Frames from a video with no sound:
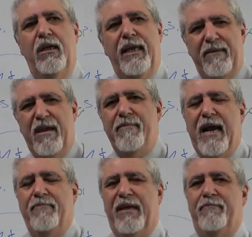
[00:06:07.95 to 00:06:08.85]
Yeah, maybe
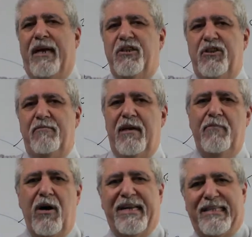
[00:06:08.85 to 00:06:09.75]
I'm not managing my
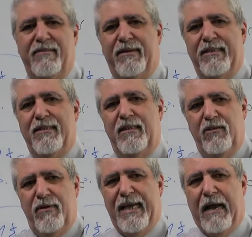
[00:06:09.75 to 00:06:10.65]
boss, but in
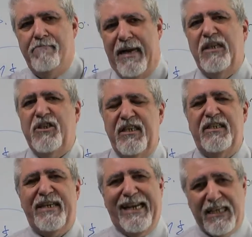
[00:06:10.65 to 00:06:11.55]
a way I'm managing
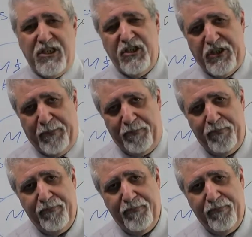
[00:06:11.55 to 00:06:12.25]
the relationship,